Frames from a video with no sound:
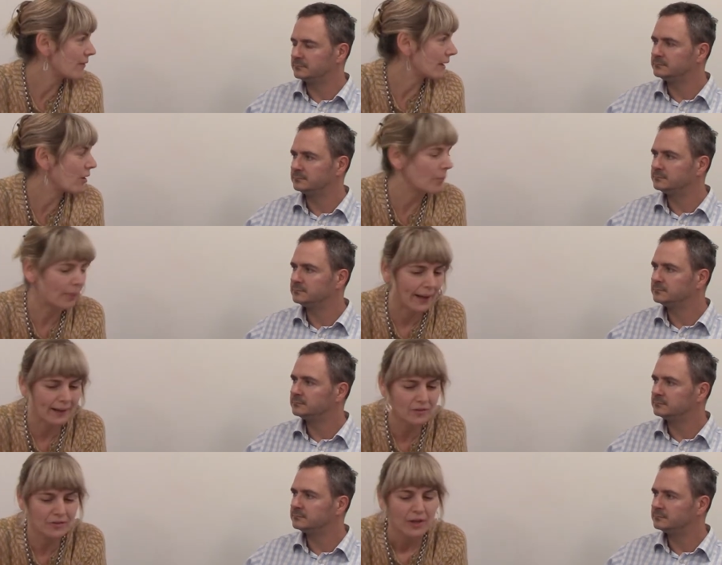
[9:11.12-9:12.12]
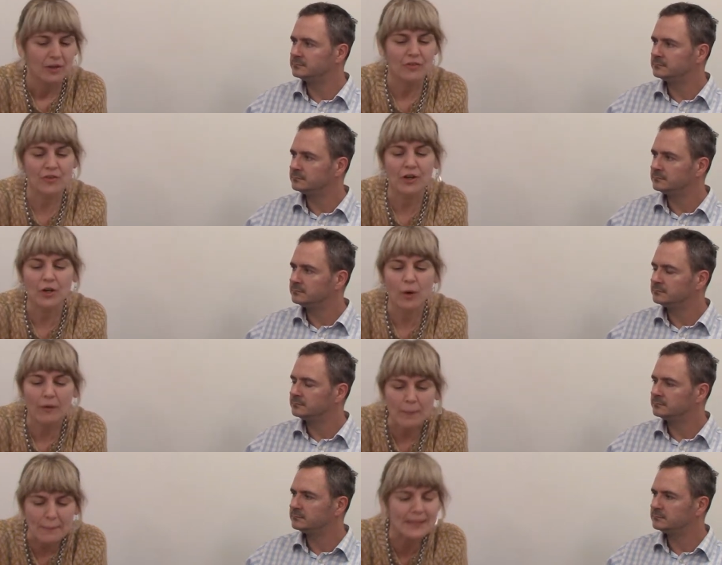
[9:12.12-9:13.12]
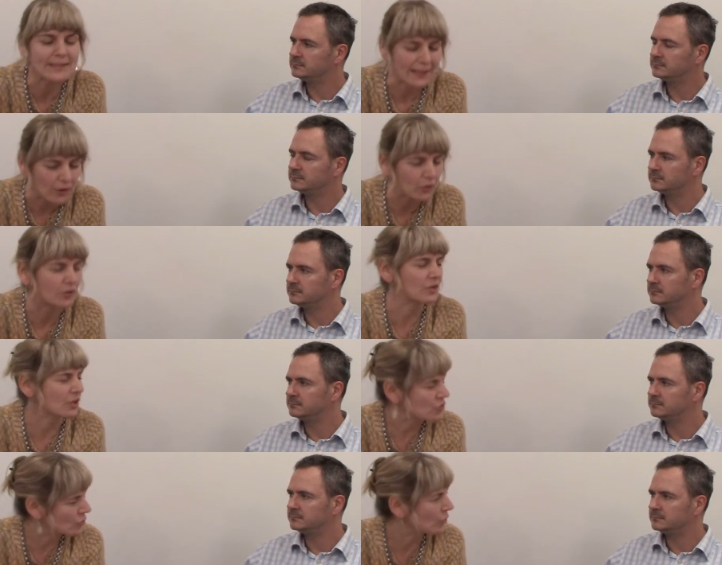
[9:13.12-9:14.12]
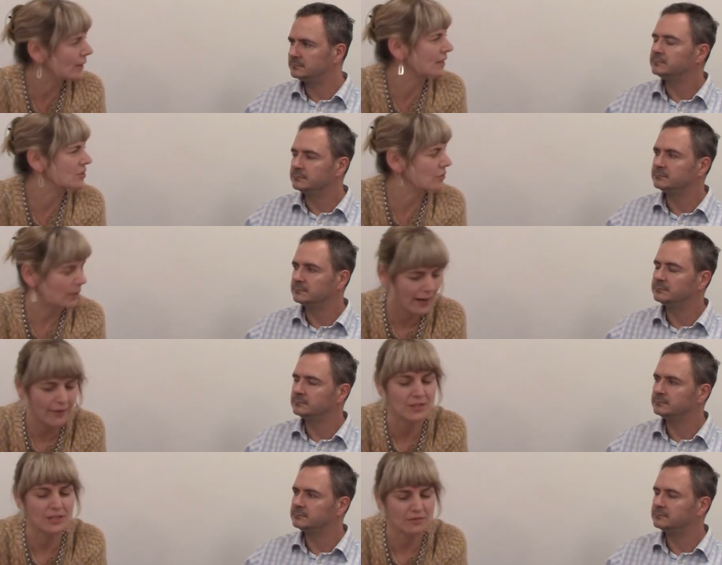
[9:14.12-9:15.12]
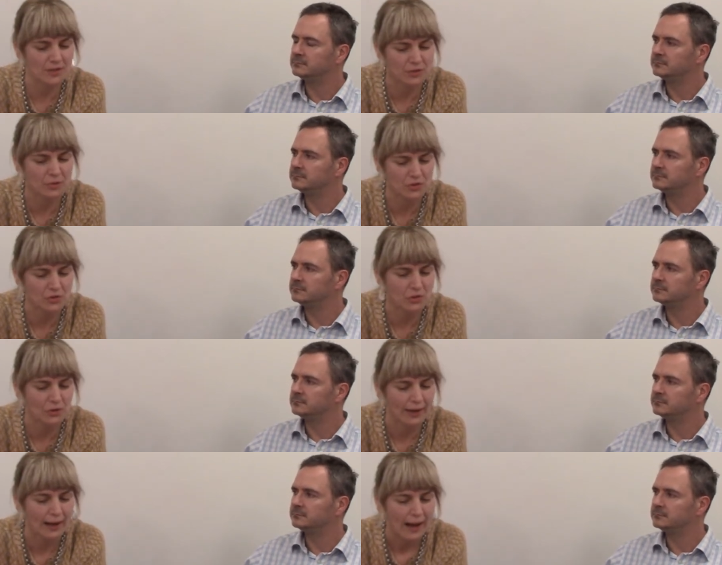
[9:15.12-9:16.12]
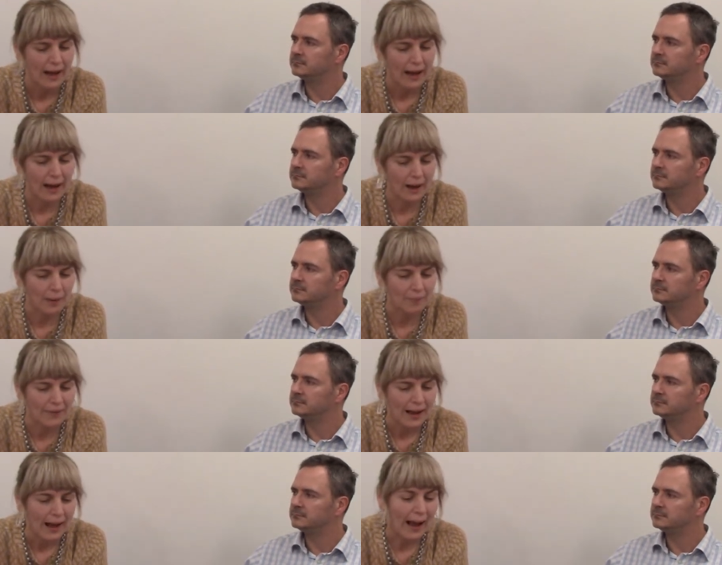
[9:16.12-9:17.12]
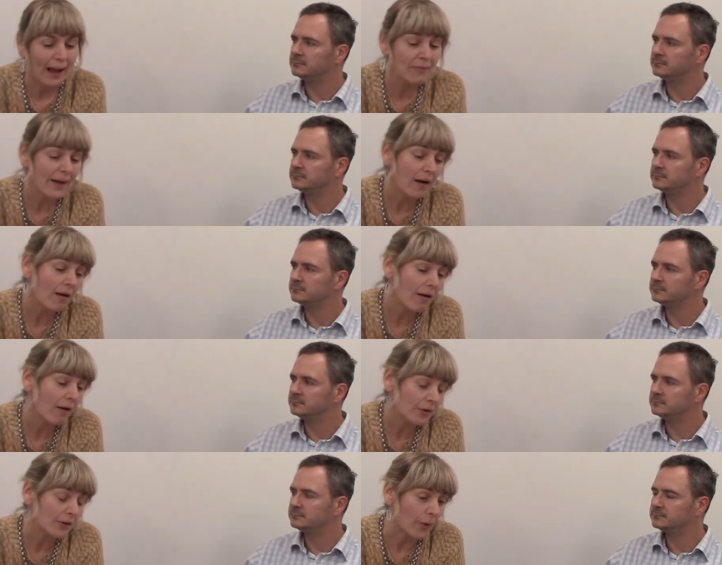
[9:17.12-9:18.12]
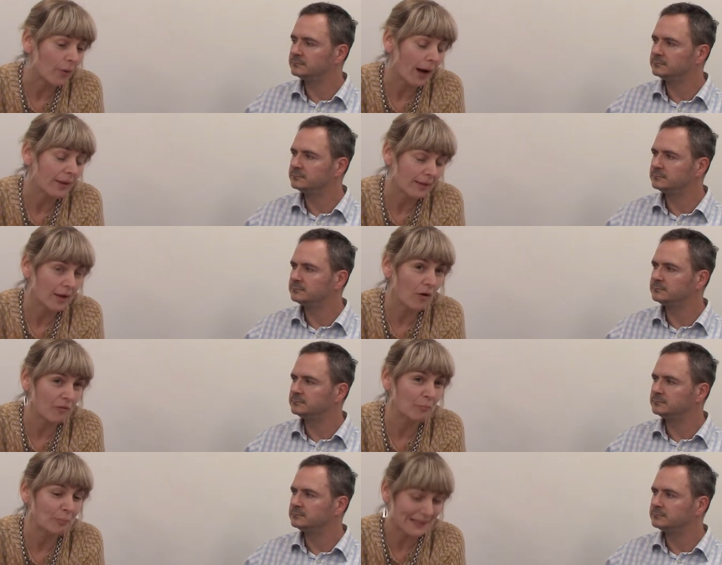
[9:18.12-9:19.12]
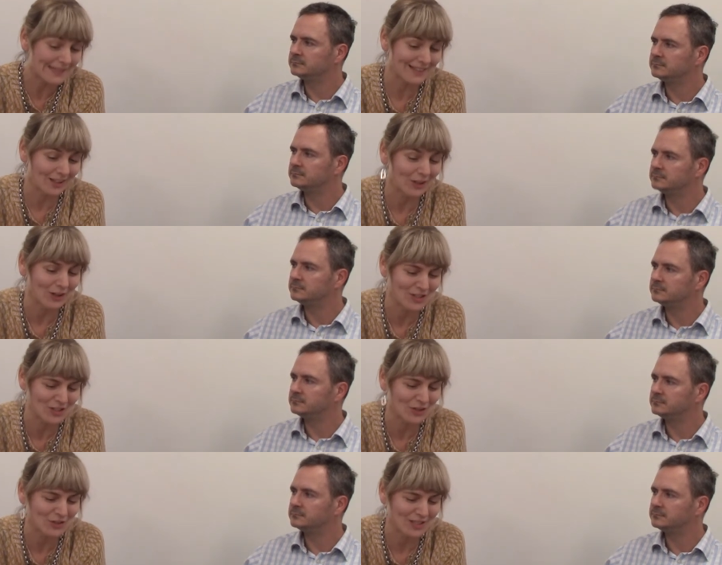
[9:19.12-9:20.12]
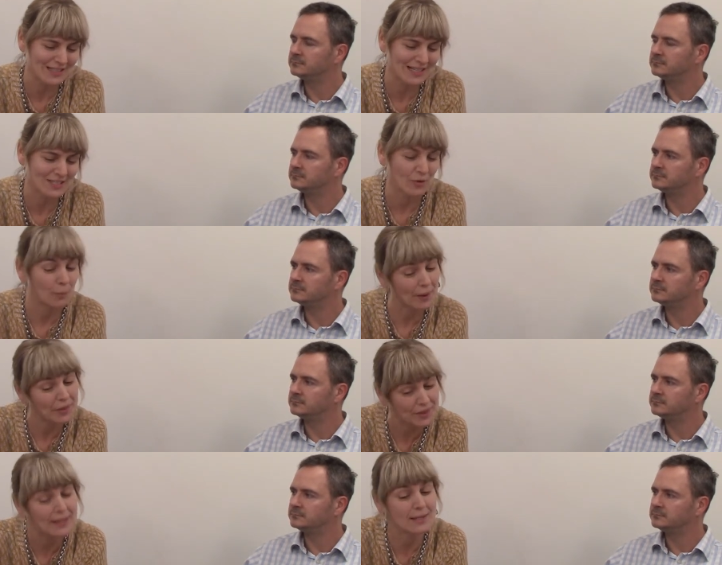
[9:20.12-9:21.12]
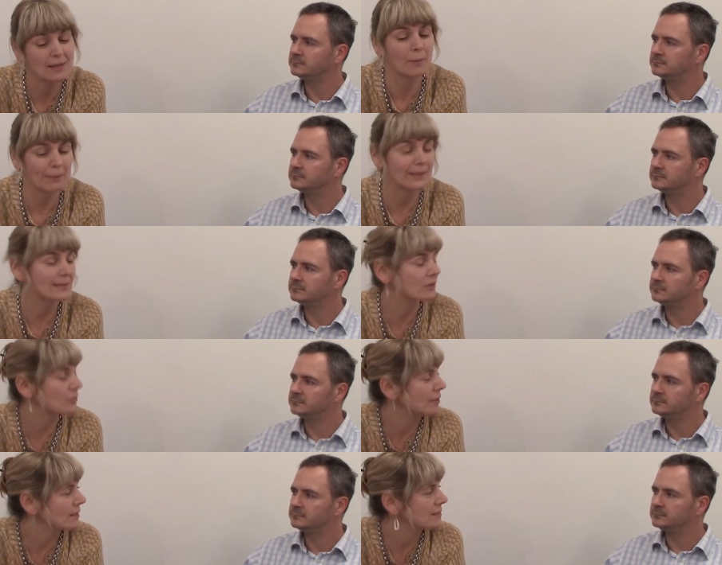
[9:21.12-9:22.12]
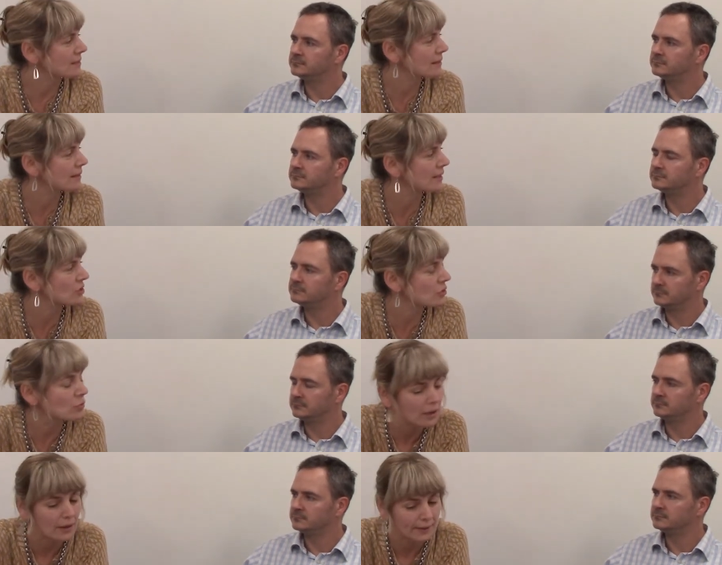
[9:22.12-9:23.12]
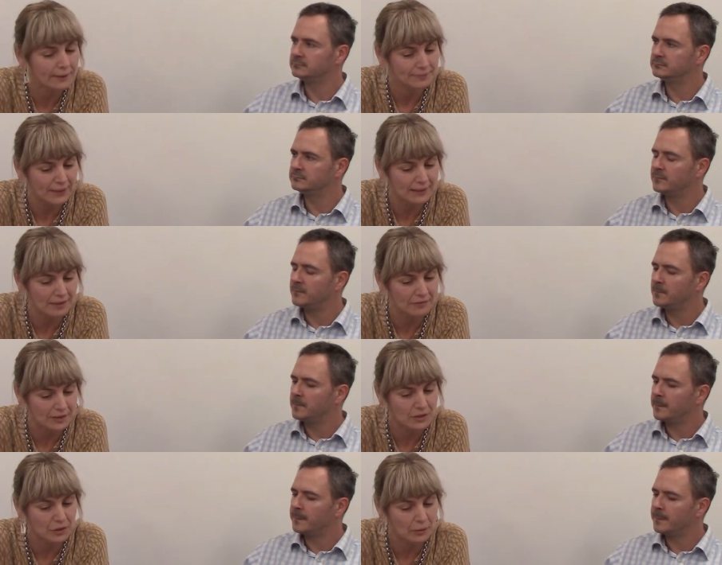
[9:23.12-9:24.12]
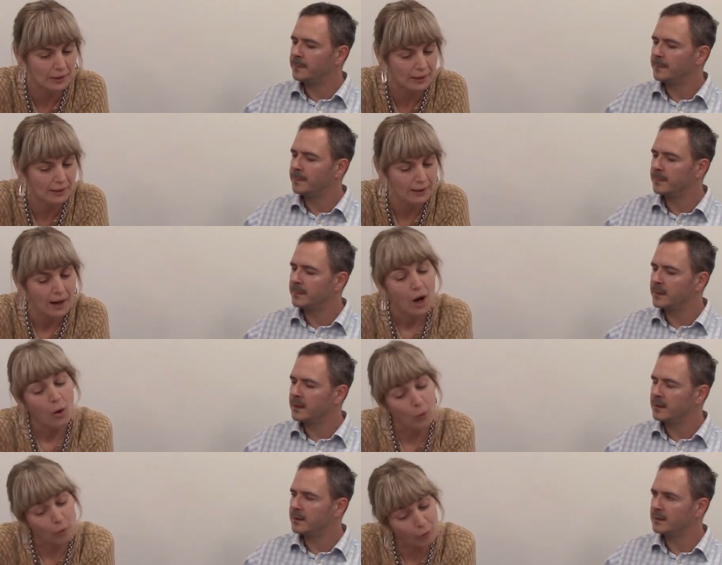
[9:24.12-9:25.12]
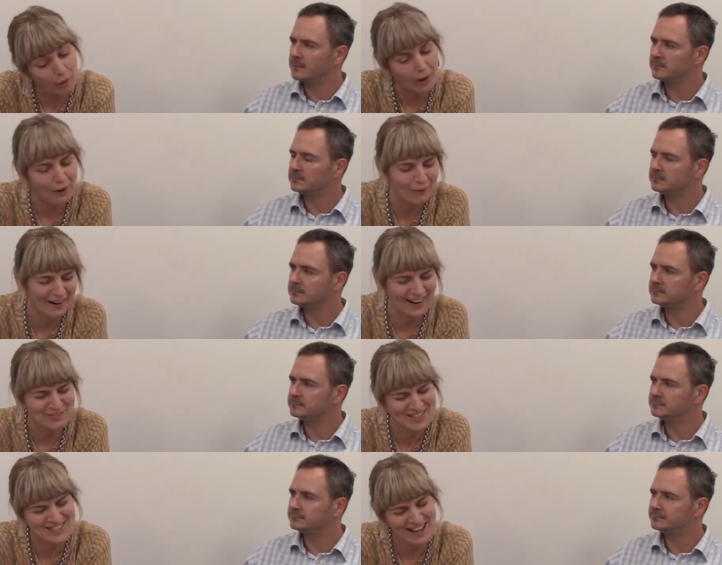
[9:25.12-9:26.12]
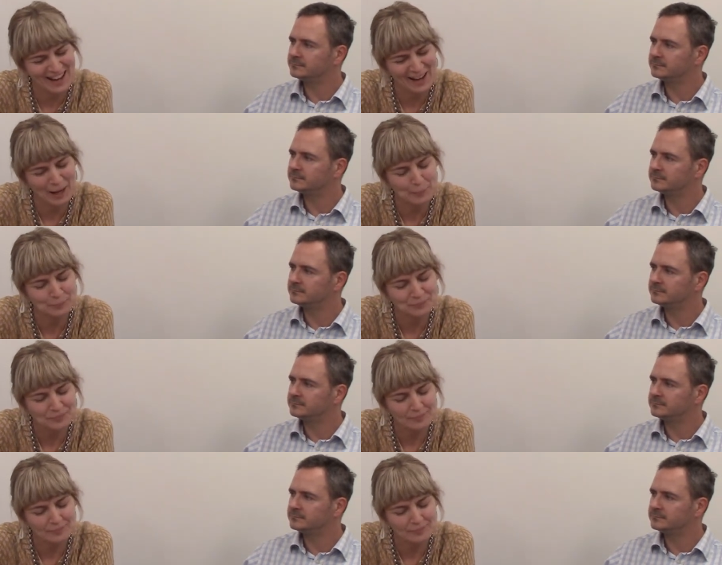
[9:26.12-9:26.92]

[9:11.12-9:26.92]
Speaker 1: very complex. So you are immediately hooked and drawn into a narrative, into a story. Um, And they are, you know, I think often political art is not successful, but these are political pieces and they do work. They definitely do work. Although, I have to say, um,